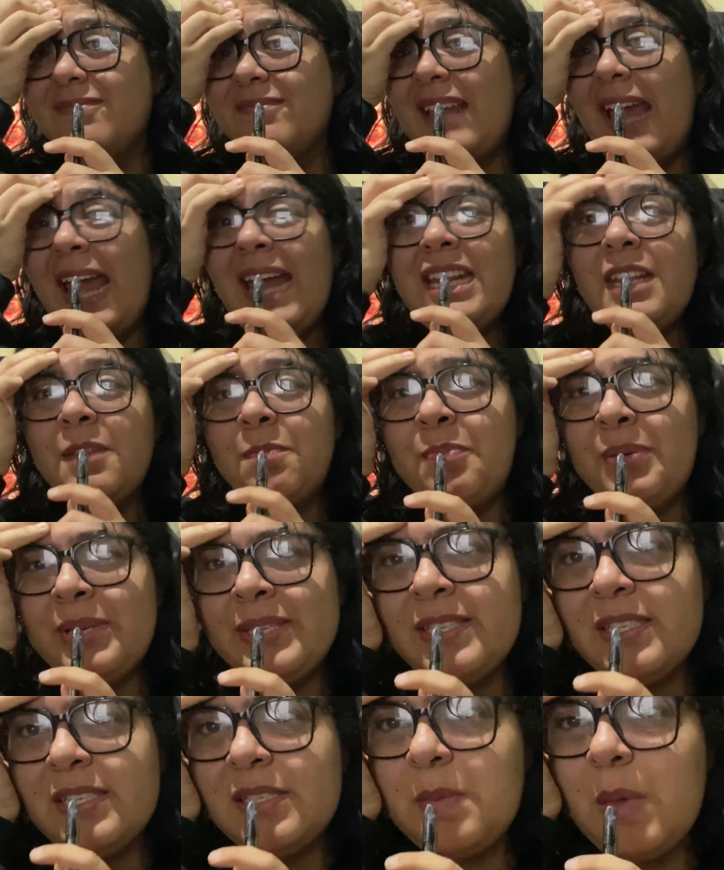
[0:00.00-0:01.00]
And it
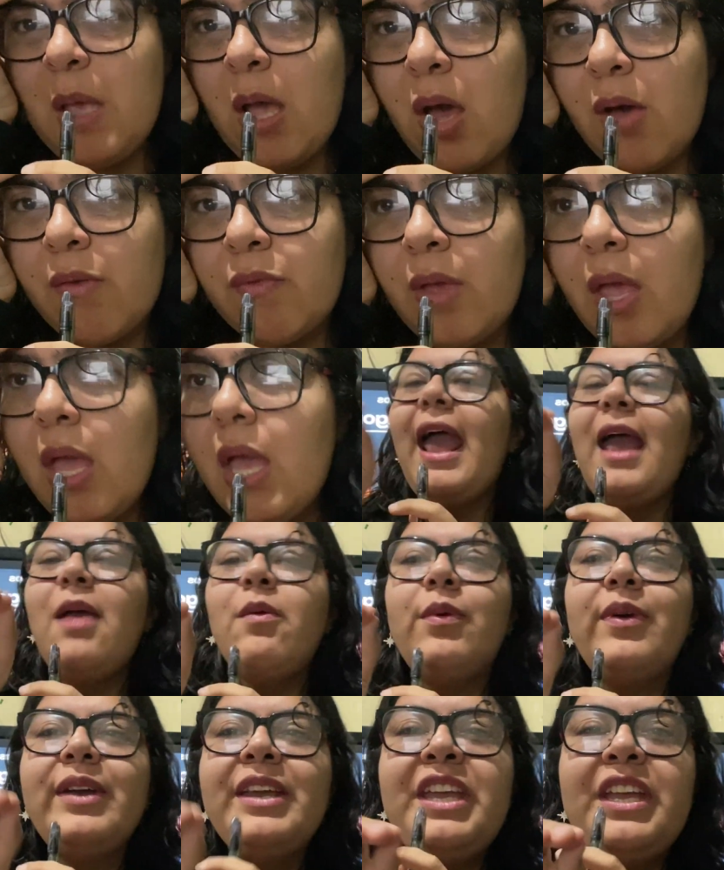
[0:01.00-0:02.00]
pisses me off.
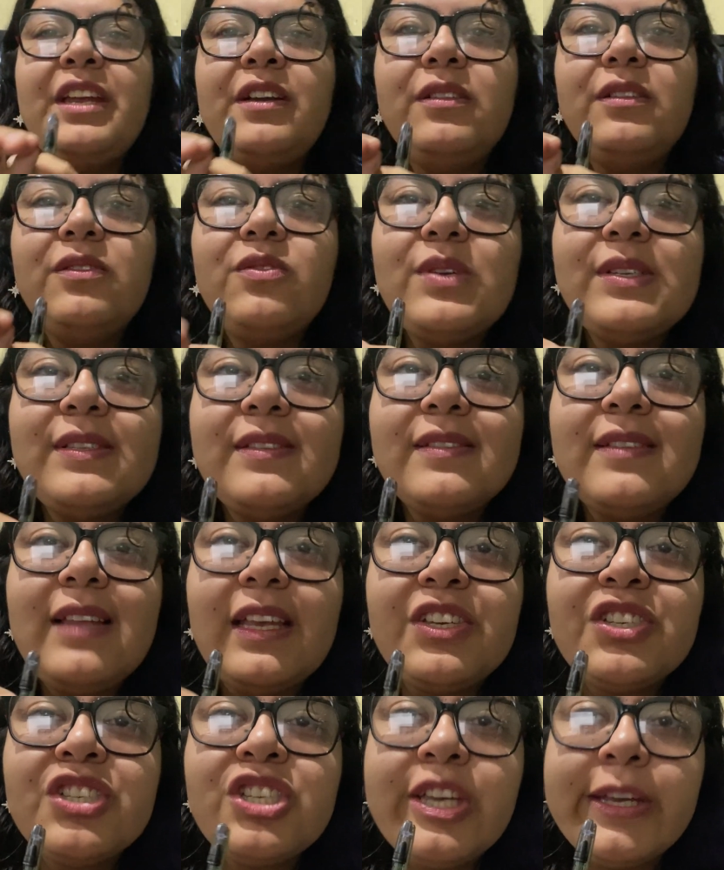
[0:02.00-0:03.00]
Everyone here dresses
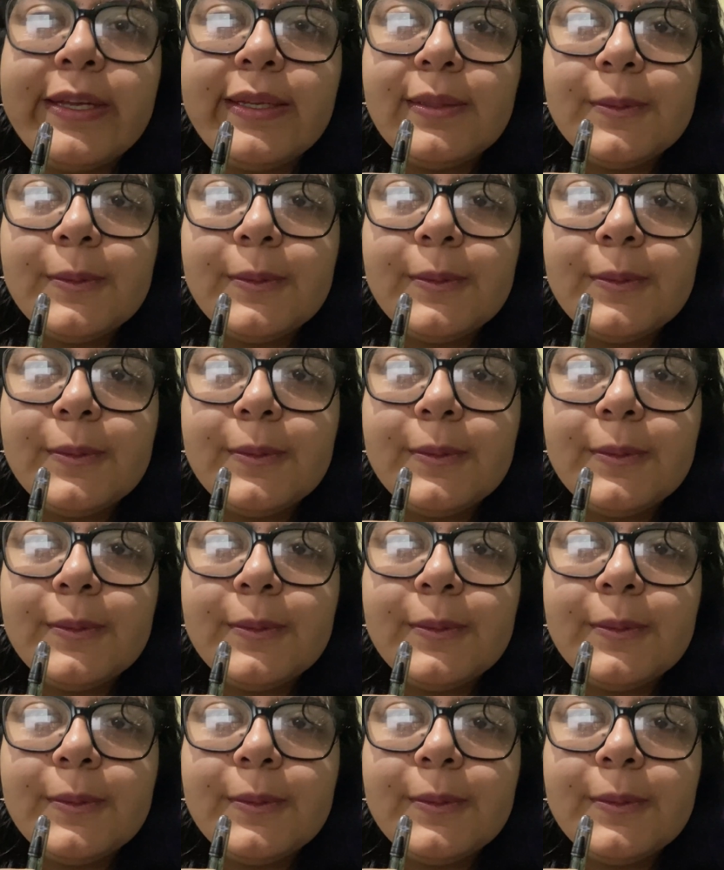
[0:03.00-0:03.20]
like shit.